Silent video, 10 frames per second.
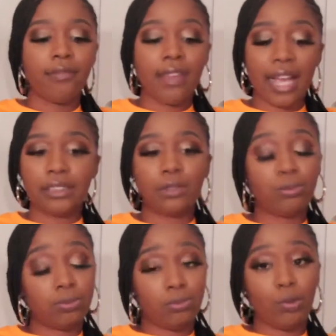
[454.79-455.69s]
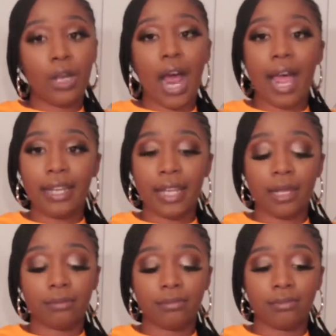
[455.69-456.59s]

That's what I am